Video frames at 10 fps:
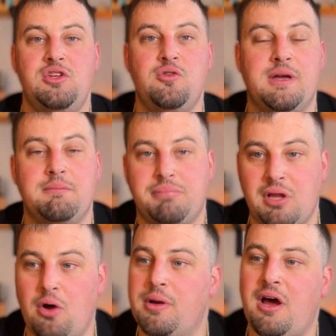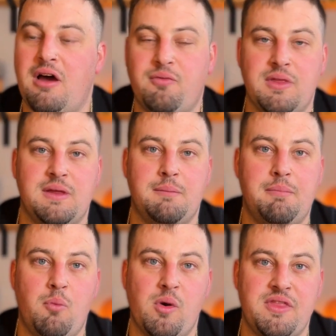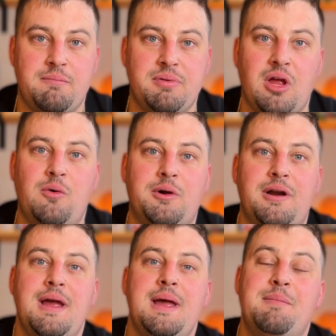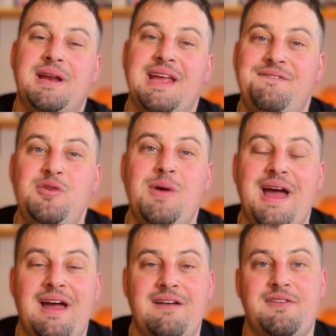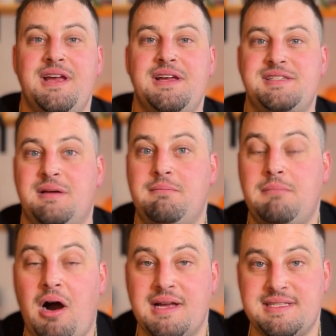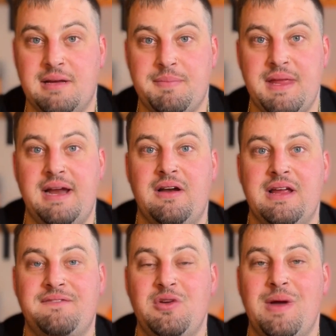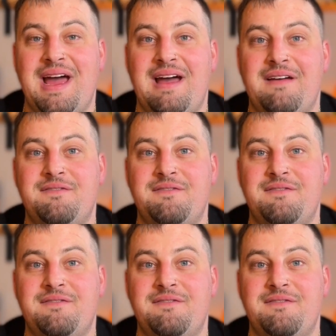You can blow it off with a blower, but if you have some moss up there, if you have